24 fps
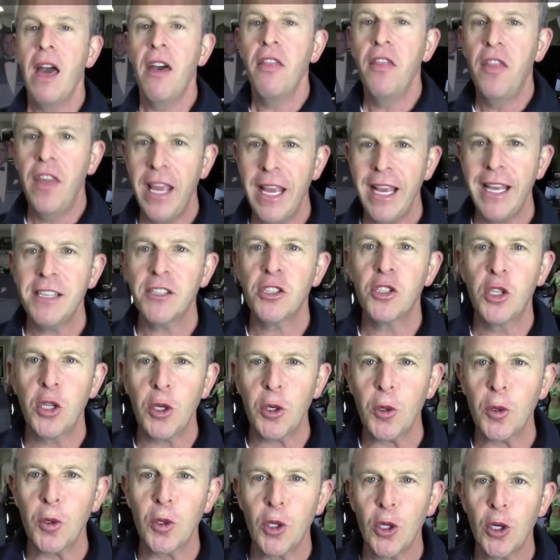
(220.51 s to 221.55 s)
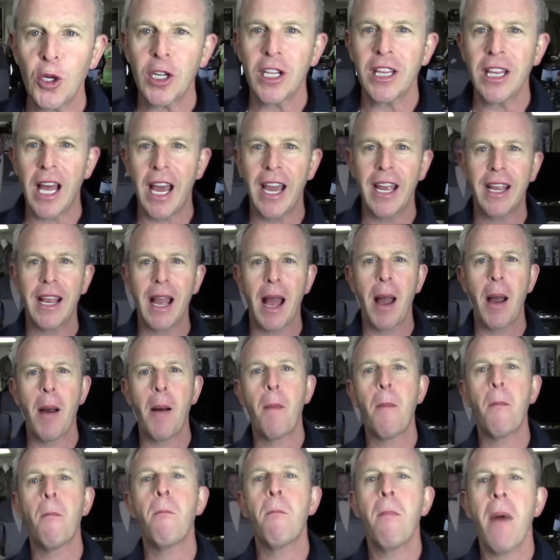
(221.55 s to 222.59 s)
These do look like
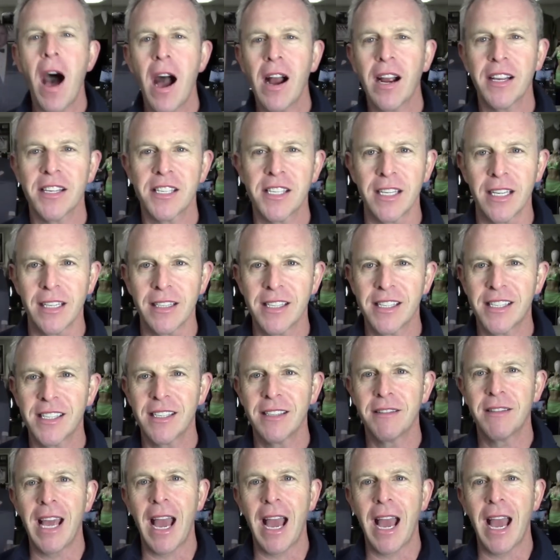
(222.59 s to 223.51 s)
moccasins.